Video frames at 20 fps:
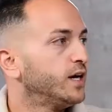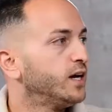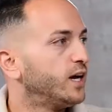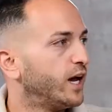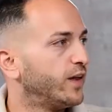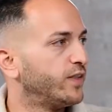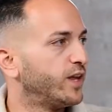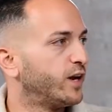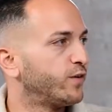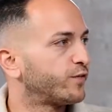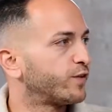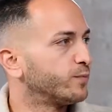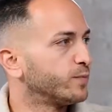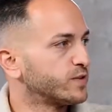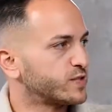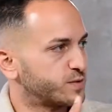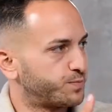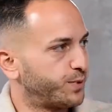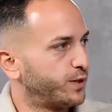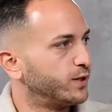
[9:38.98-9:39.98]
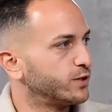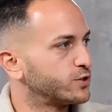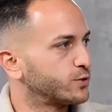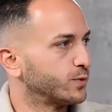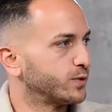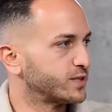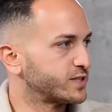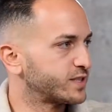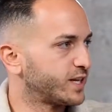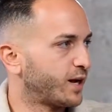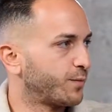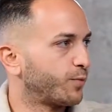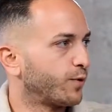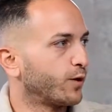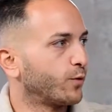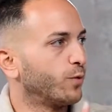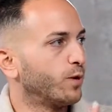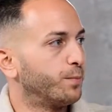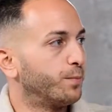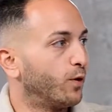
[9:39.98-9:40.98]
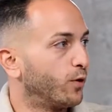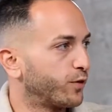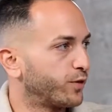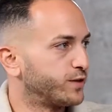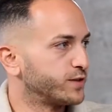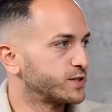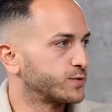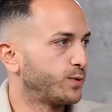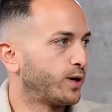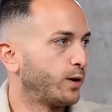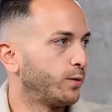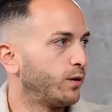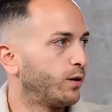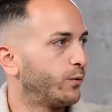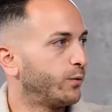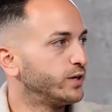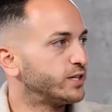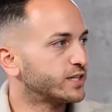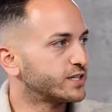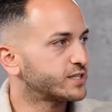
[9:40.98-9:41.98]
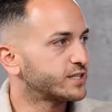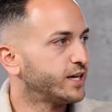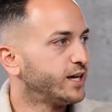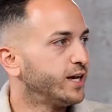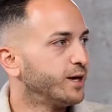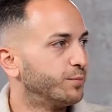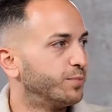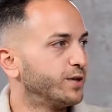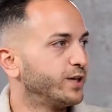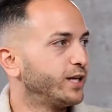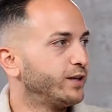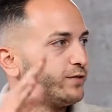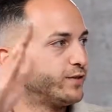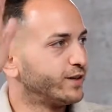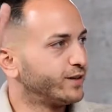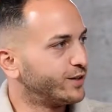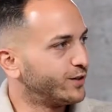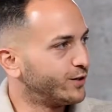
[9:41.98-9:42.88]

And then from a spiritual standpoint, we're both this way, where we just believe in